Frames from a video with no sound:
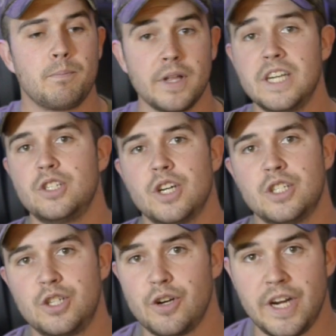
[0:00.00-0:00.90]
Playing
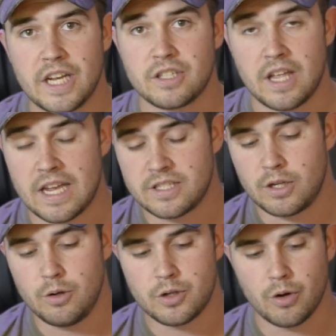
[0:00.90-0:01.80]
judge, jury, and
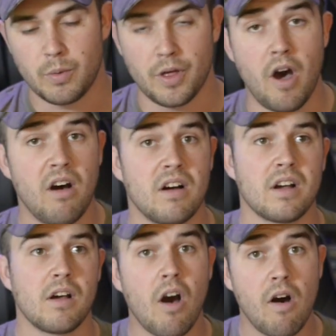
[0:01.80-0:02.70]
executioner with
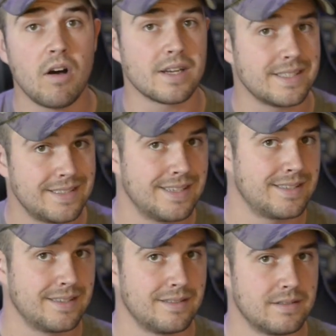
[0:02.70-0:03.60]
Hong Kong
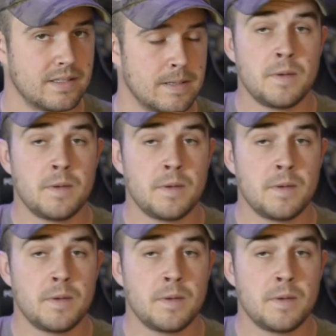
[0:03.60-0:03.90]
citizens.